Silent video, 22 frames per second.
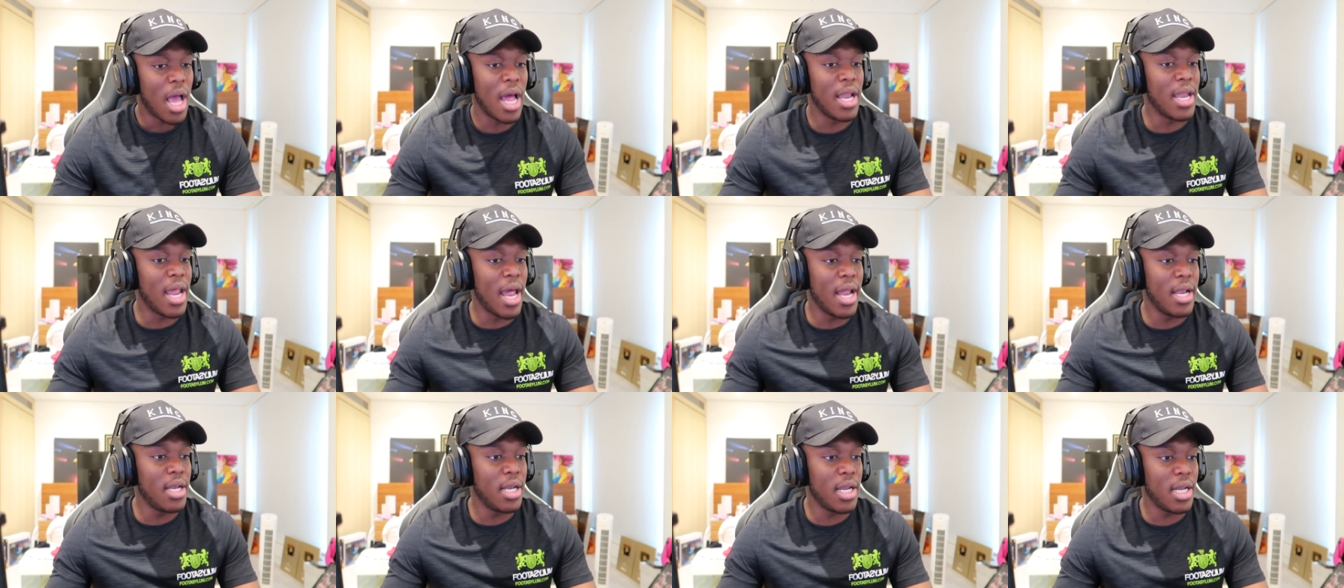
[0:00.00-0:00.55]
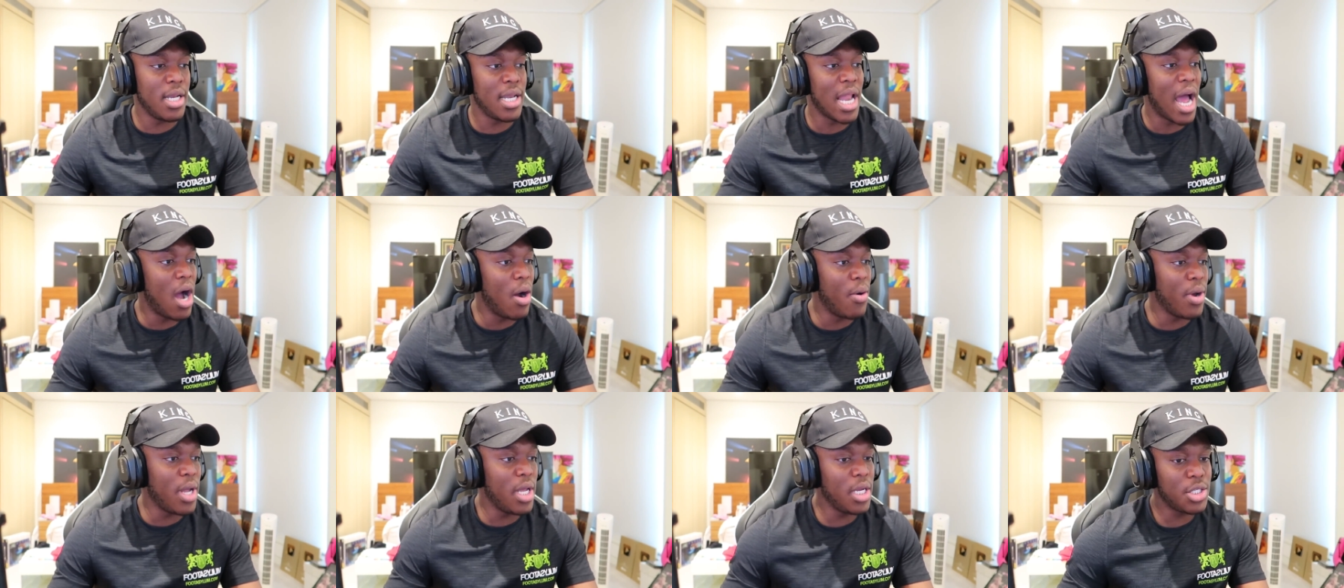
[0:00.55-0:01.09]
And then
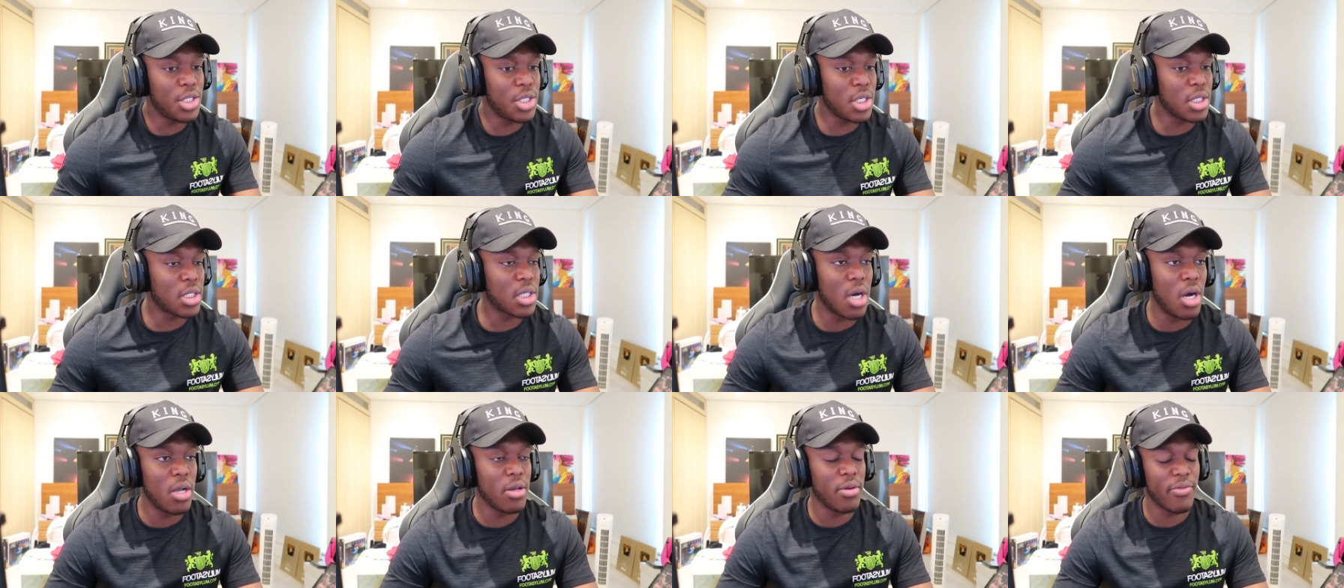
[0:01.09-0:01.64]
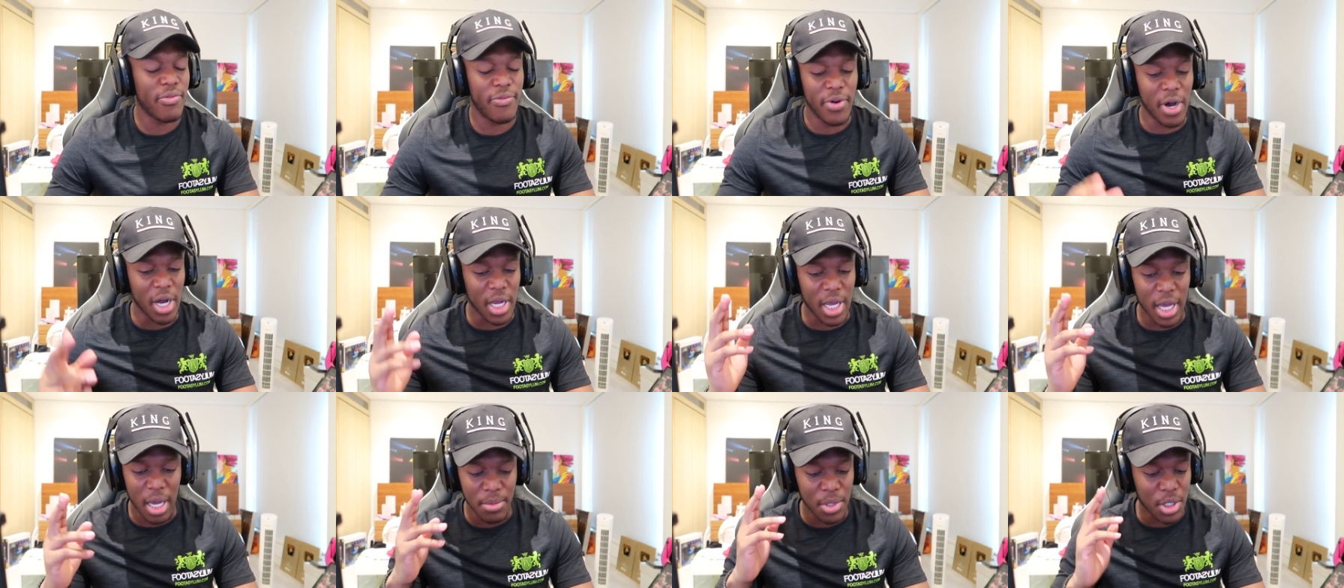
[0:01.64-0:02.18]
now he's just gone,
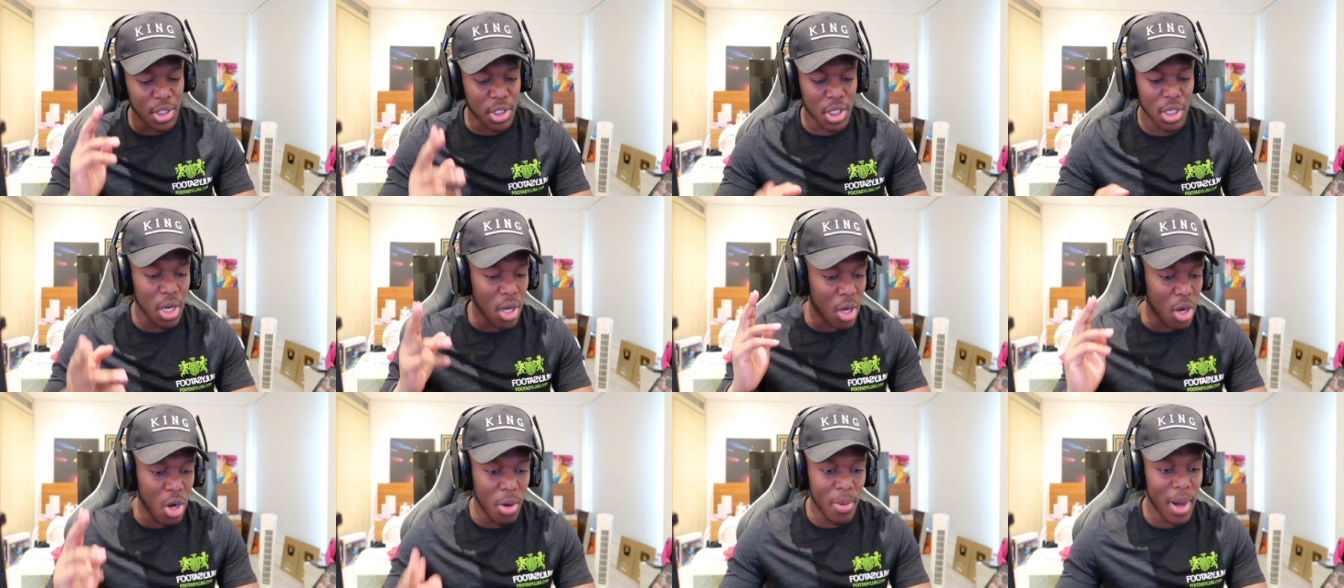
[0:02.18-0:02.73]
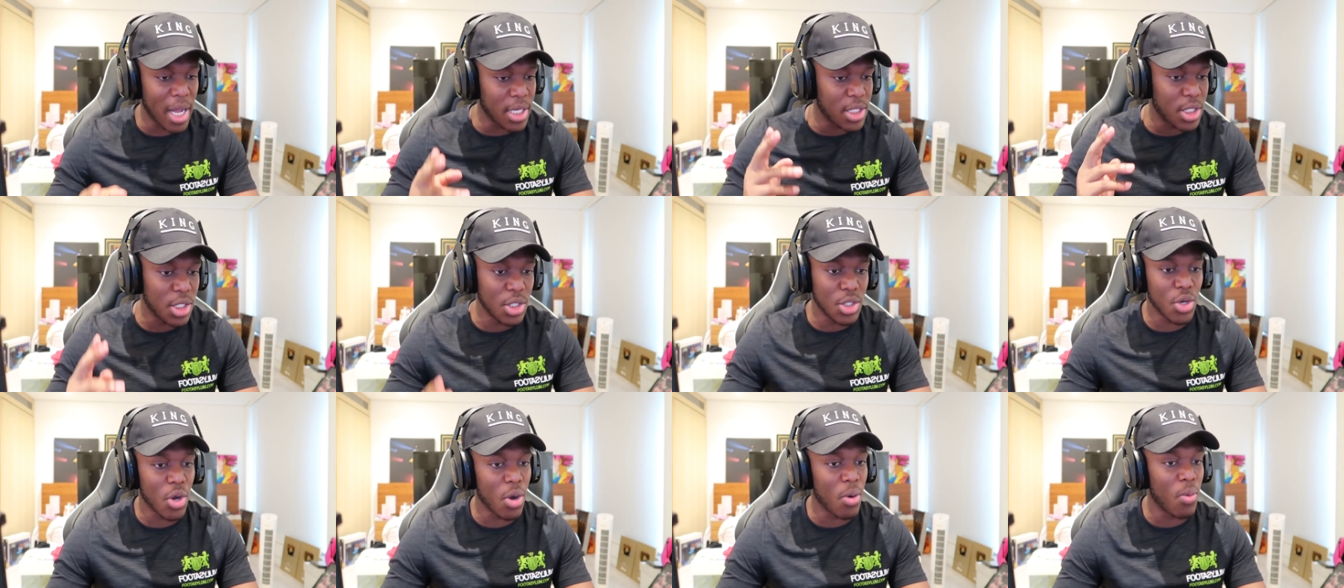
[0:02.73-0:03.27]
fuck it, I'm just going to go back
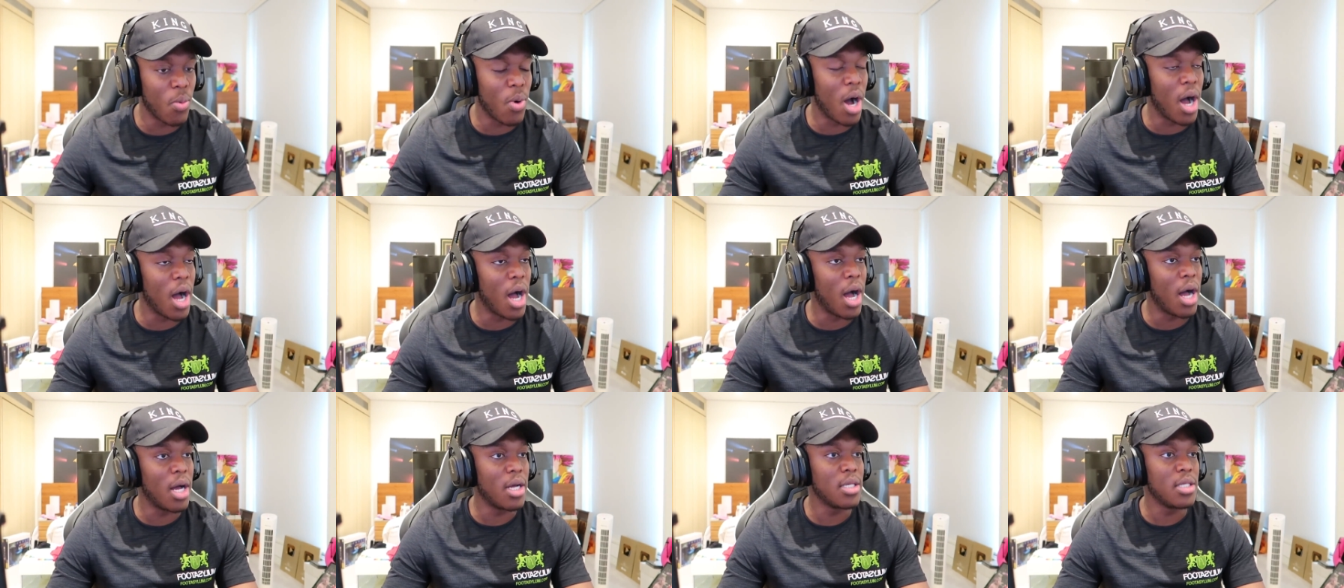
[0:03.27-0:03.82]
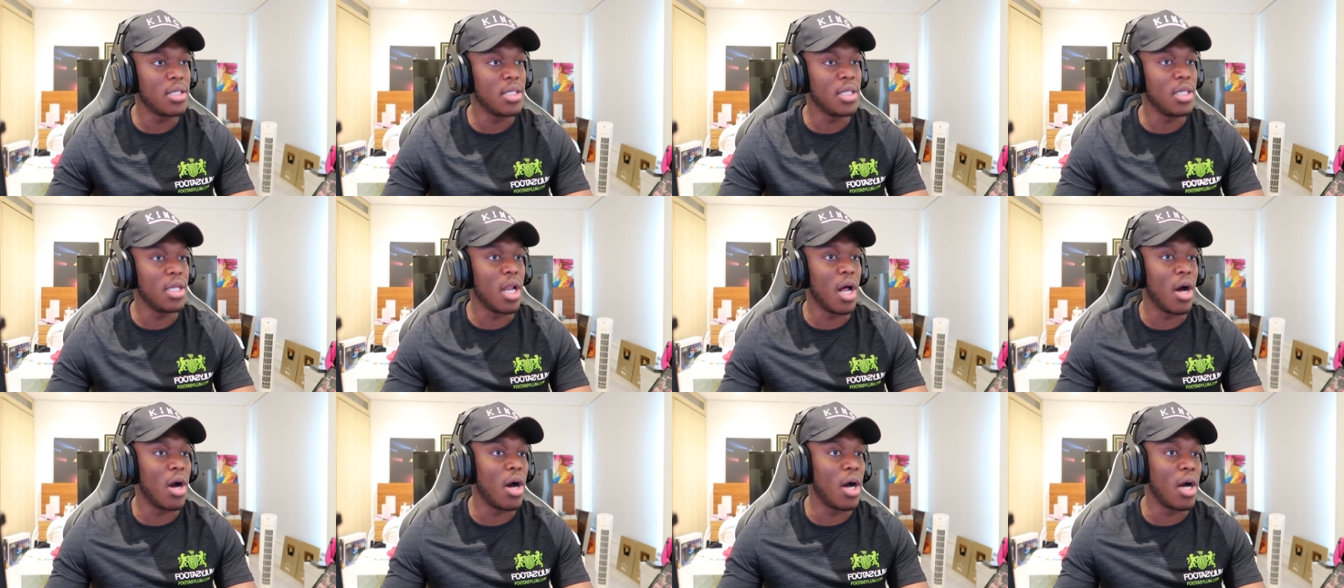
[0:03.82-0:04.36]
to doing what,
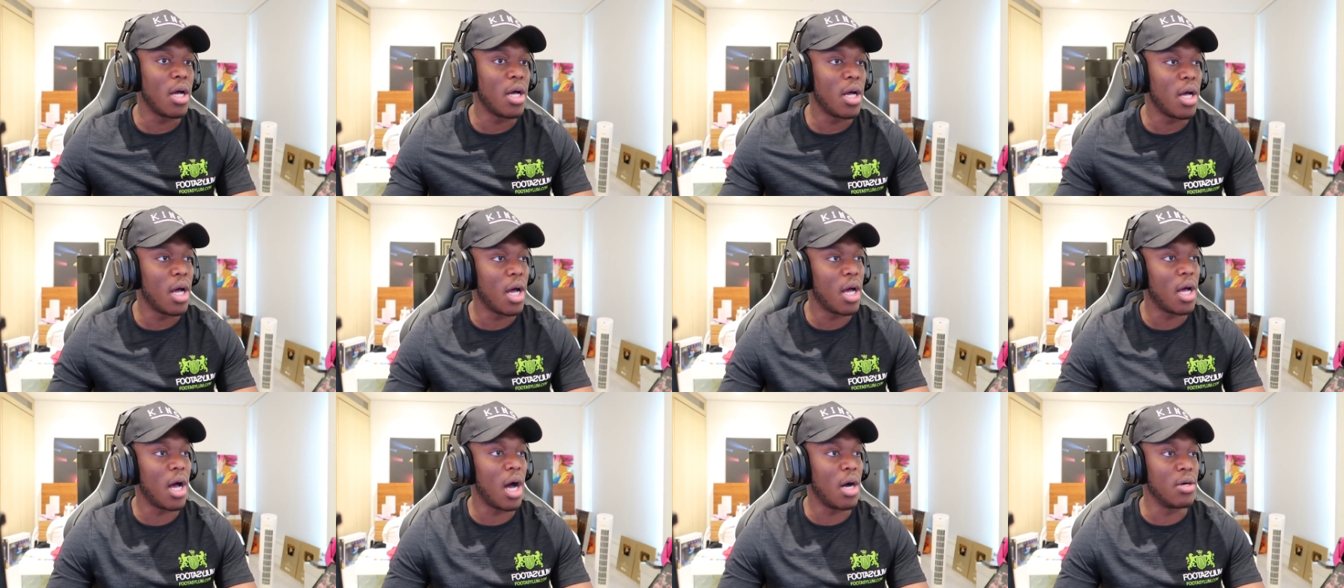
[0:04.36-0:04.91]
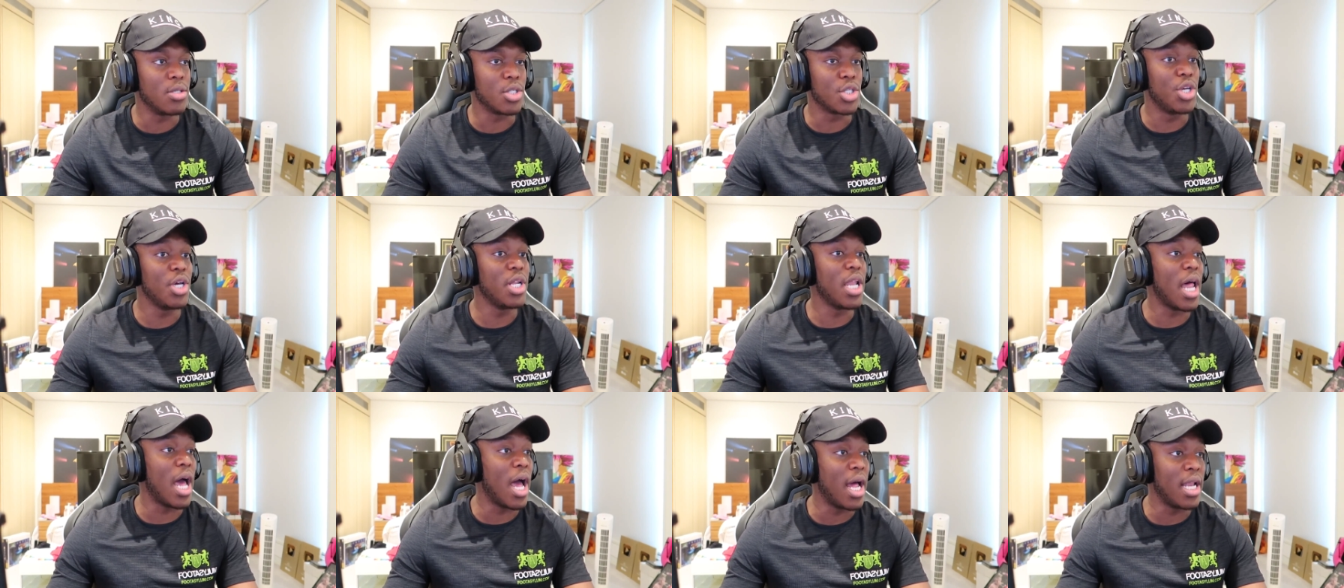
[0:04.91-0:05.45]
you know, I was
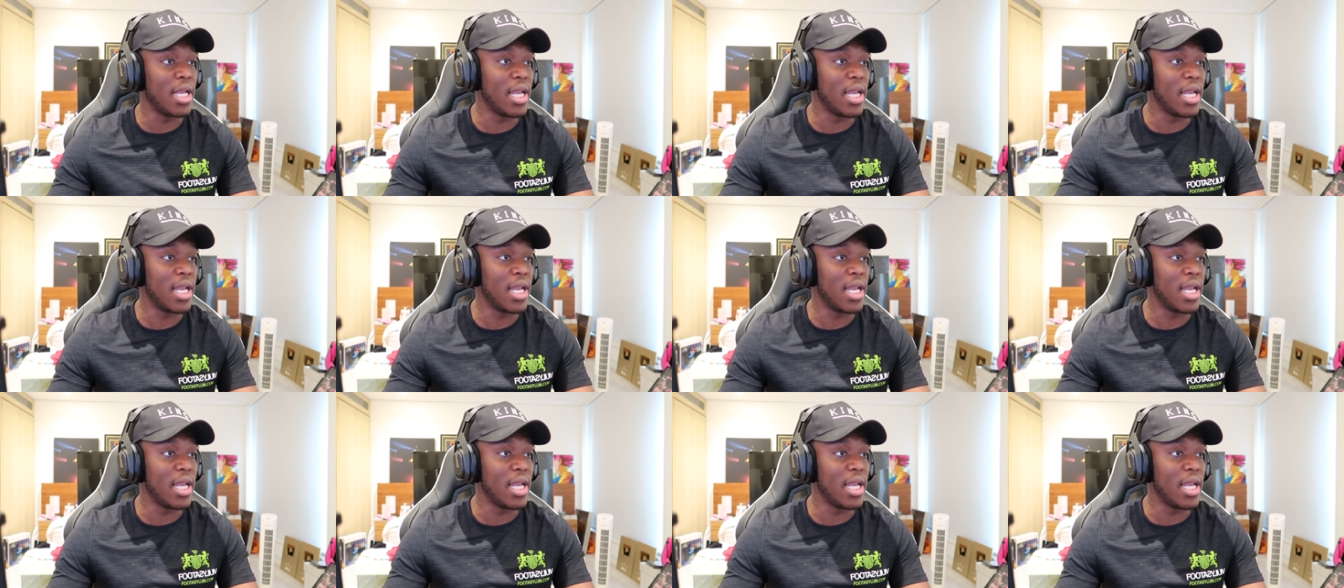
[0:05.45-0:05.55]
good at.